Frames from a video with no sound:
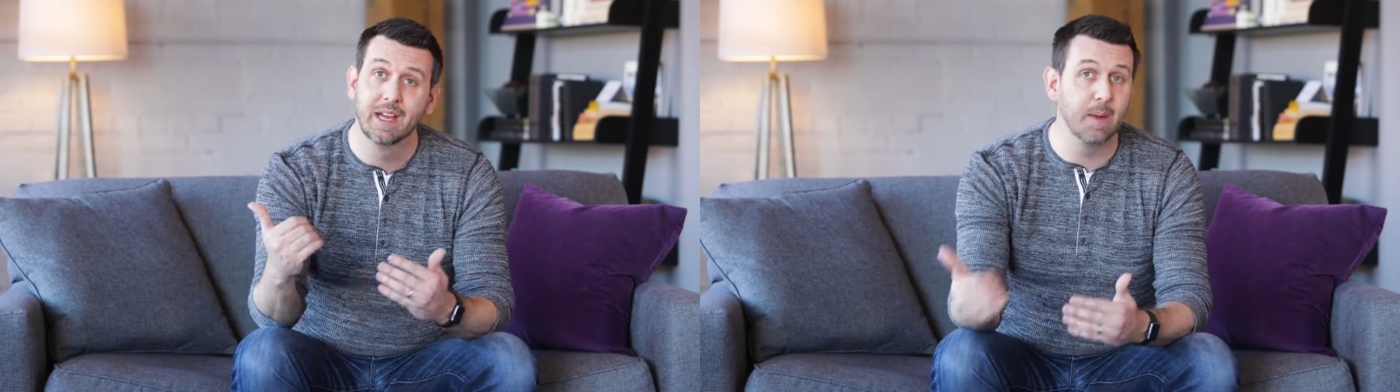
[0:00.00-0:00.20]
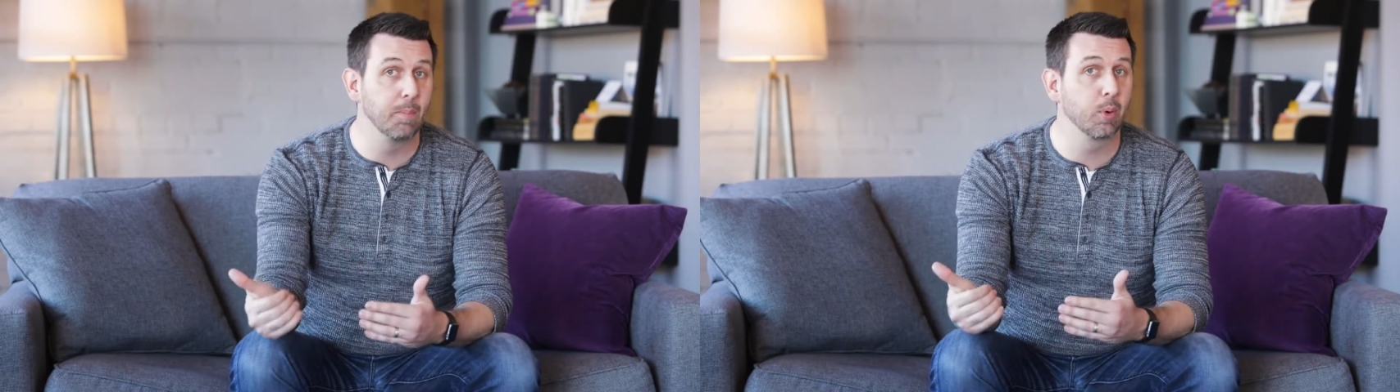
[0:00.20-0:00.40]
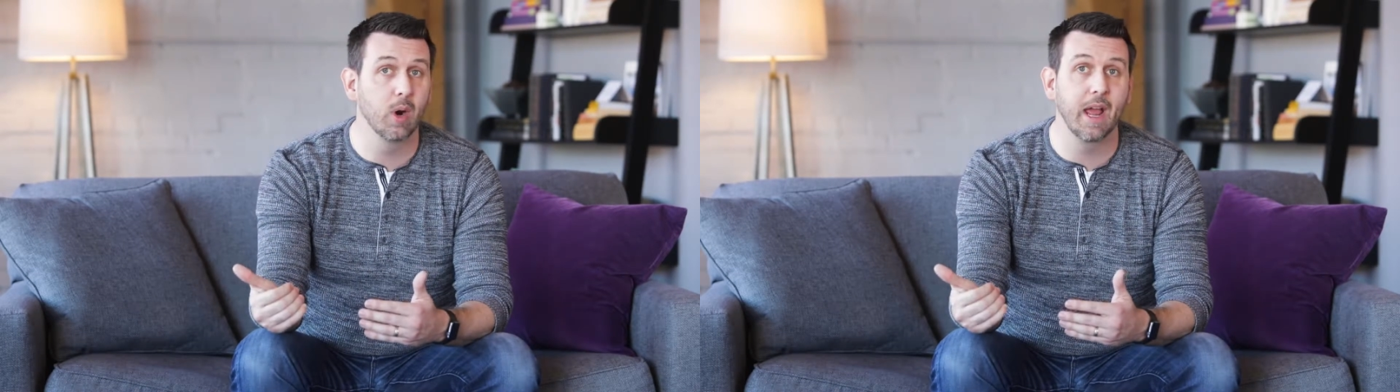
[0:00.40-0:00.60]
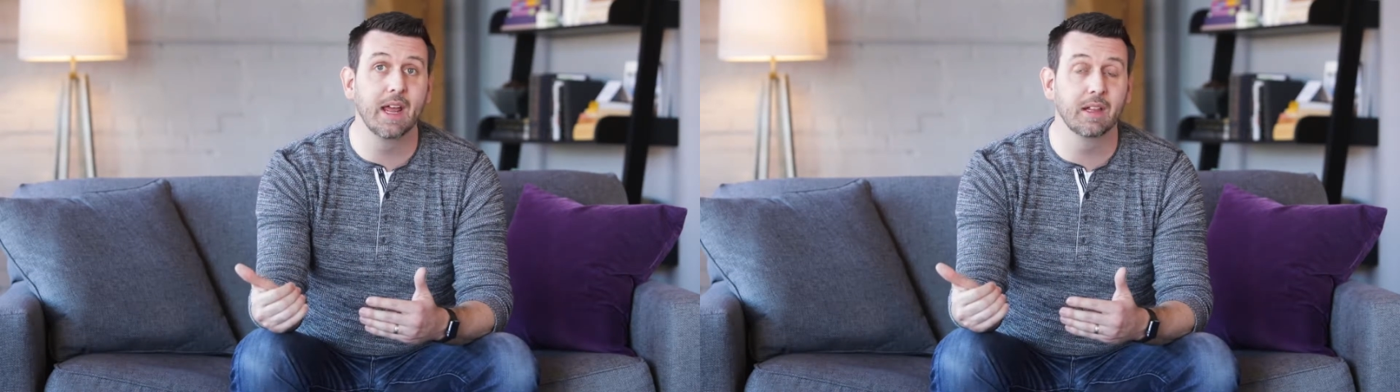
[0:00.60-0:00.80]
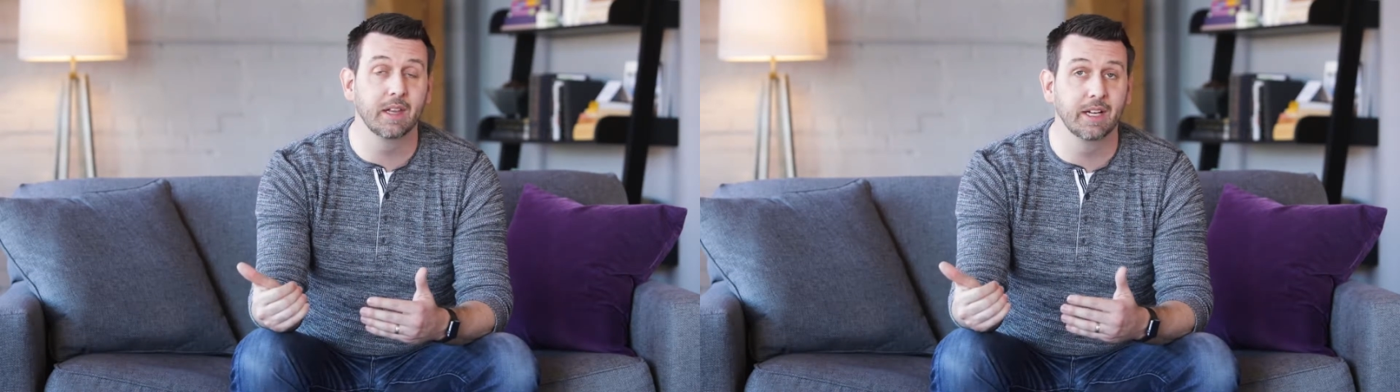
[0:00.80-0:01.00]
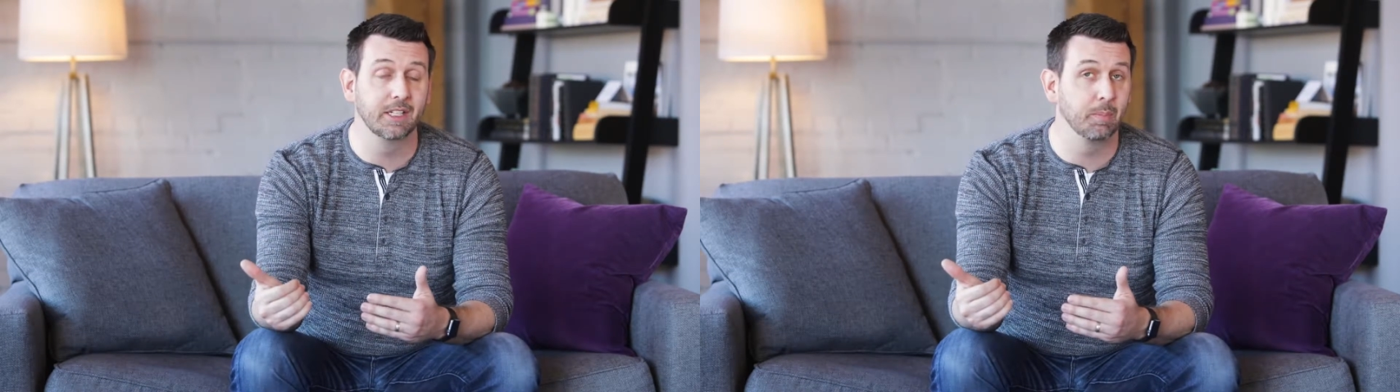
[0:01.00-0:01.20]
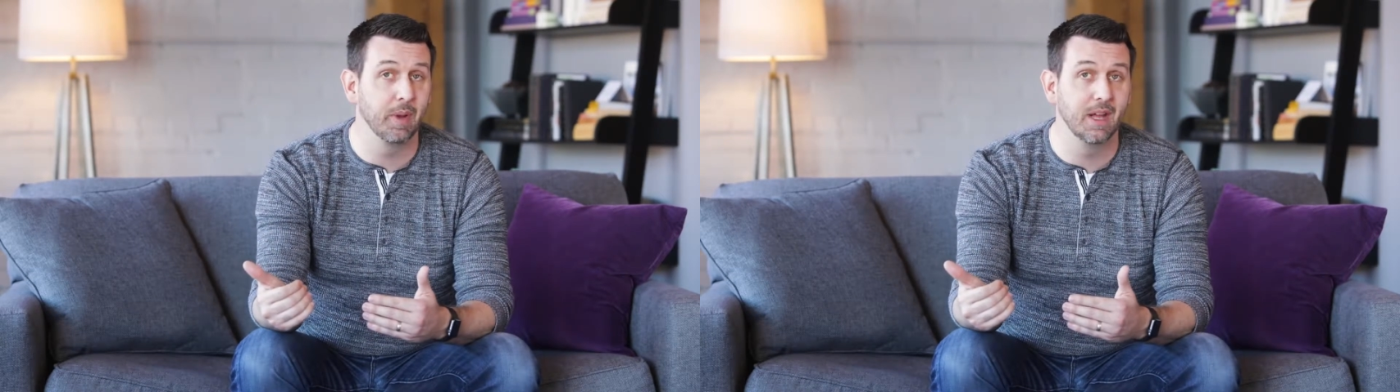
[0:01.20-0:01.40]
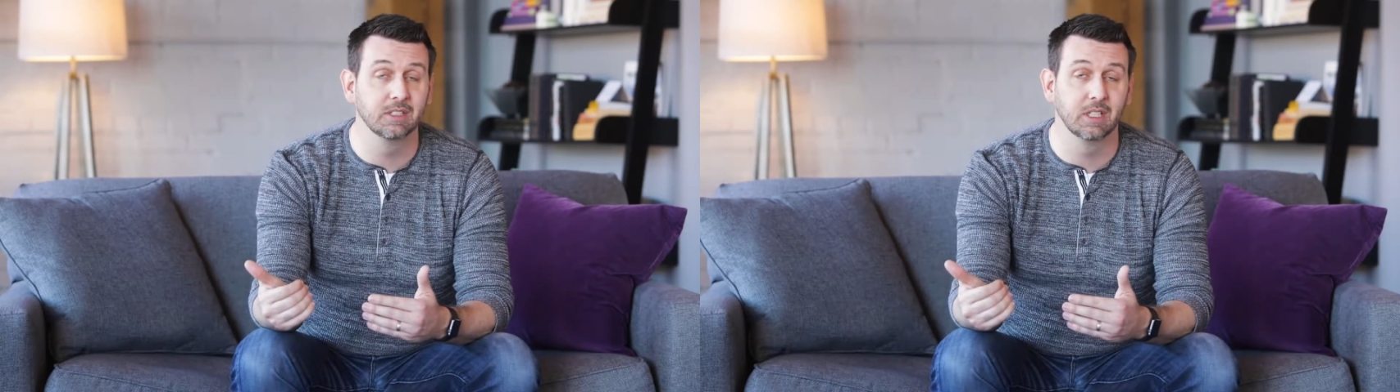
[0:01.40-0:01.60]
and pray like it
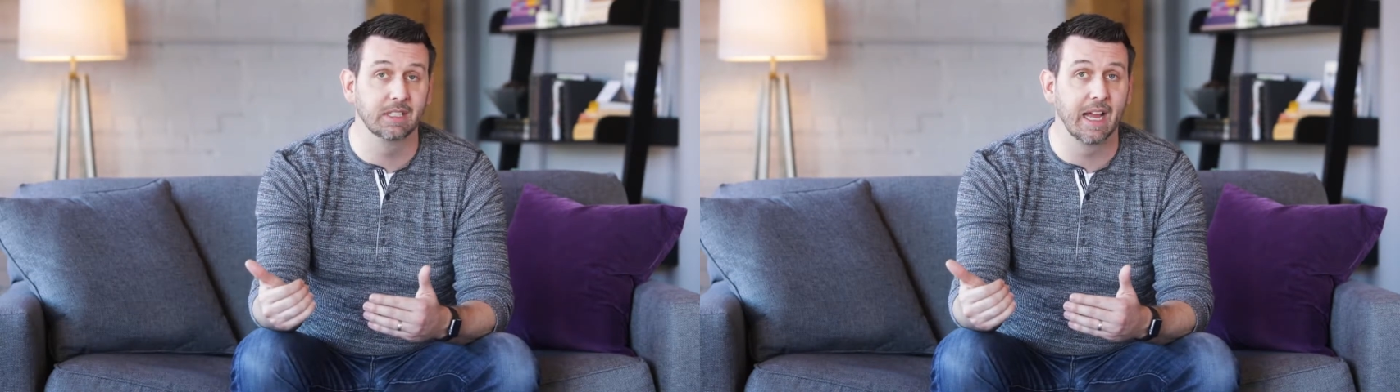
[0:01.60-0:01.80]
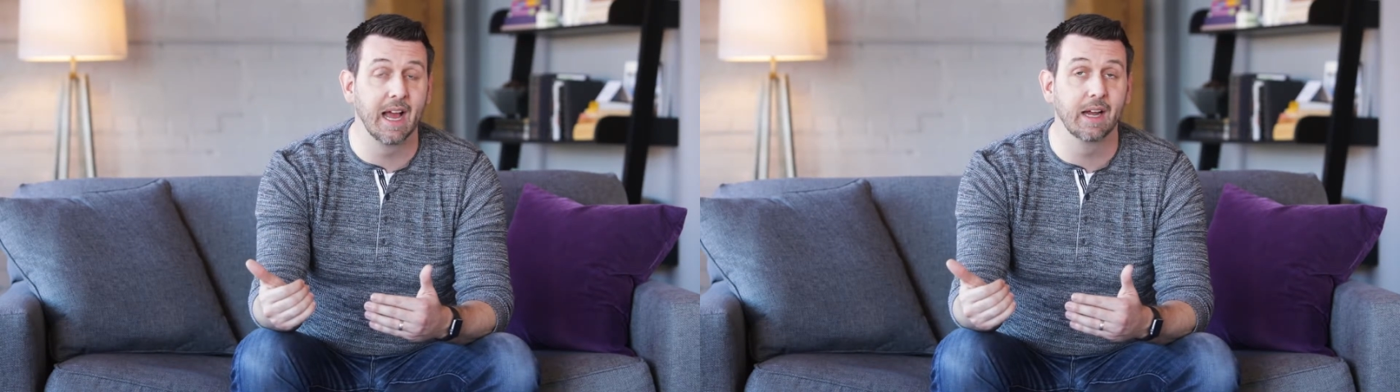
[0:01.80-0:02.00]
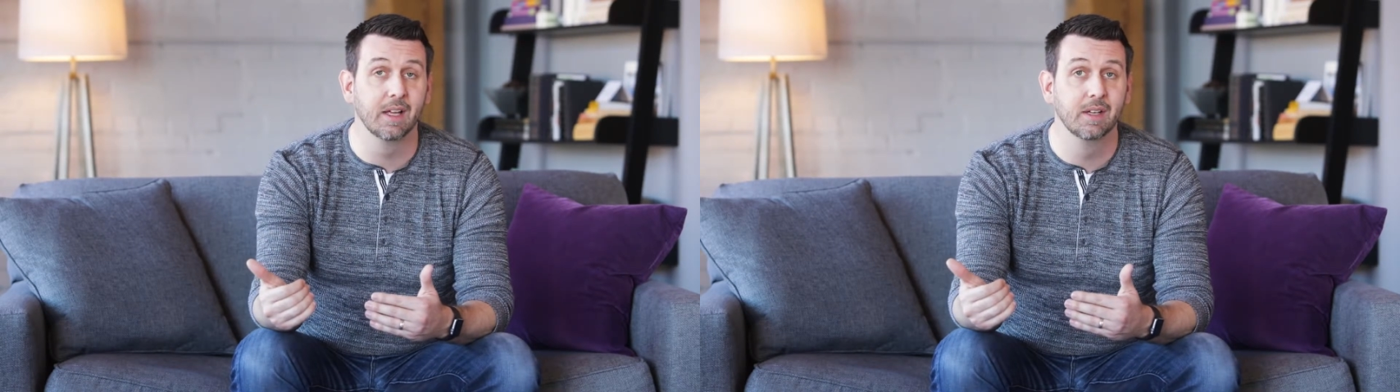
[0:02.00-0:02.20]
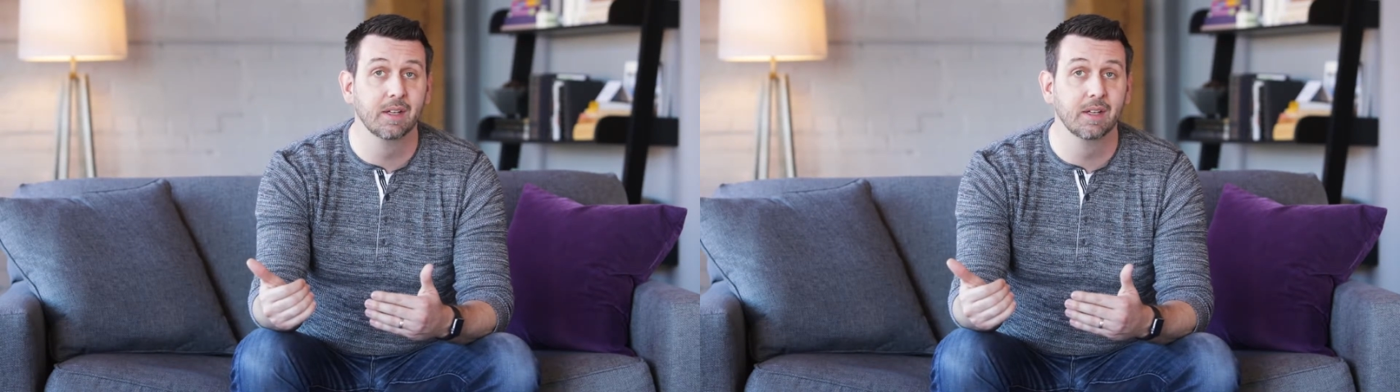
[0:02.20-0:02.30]
depends on God,